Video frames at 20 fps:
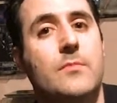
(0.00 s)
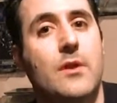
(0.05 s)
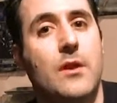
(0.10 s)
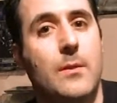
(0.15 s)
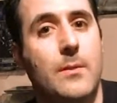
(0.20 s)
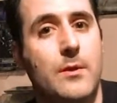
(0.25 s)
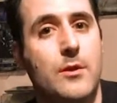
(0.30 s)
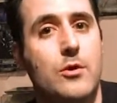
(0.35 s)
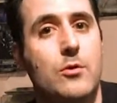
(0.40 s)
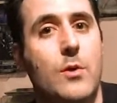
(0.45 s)

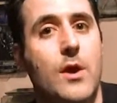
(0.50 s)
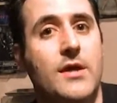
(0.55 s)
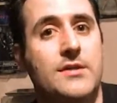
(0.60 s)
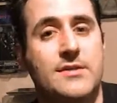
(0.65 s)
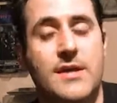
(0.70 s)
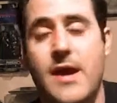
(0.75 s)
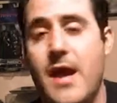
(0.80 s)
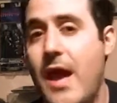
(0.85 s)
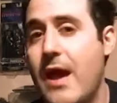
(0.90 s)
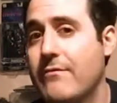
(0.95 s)
in the US,
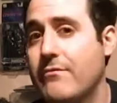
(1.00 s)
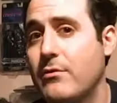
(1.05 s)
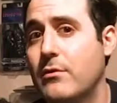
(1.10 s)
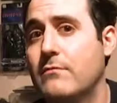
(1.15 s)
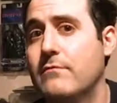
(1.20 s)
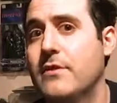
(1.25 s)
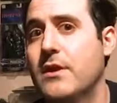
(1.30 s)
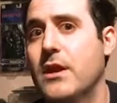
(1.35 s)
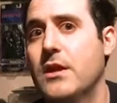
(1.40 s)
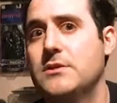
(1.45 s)
I have it
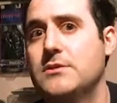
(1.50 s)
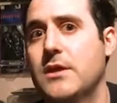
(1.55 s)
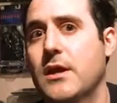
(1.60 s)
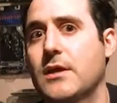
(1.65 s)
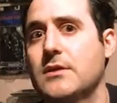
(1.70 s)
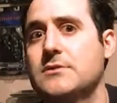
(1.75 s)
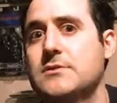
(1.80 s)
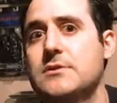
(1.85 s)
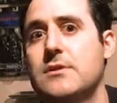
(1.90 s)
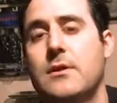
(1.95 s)
on
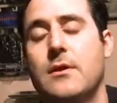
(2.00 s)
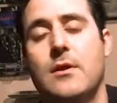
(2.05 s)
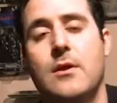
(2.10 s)
VHS,